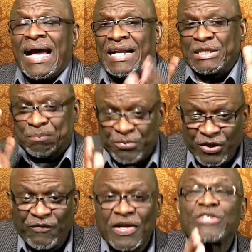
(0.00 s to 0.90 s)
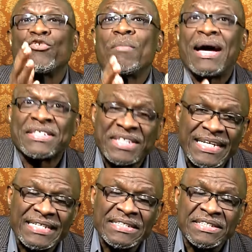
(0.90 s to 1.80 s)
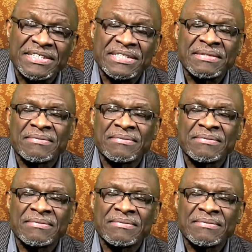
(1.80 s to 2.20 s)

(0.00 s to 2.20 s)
And as beautiful as romance is,